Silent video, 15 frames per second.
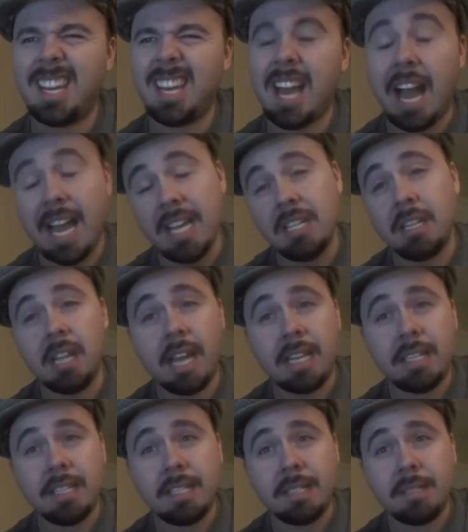I
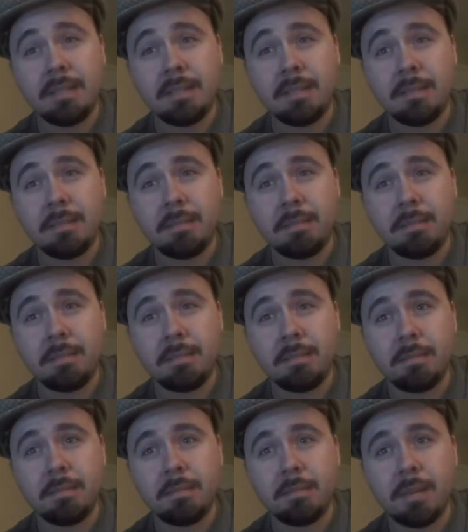liked it.
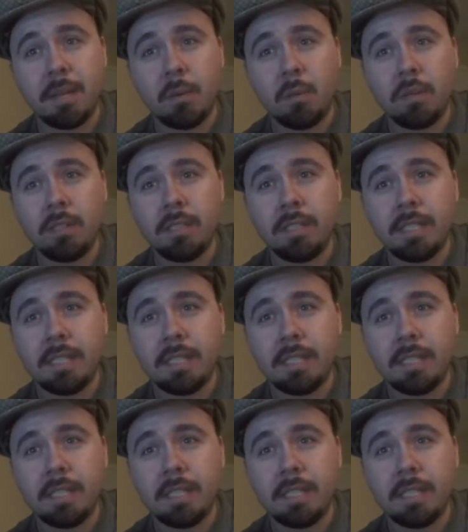It wasn't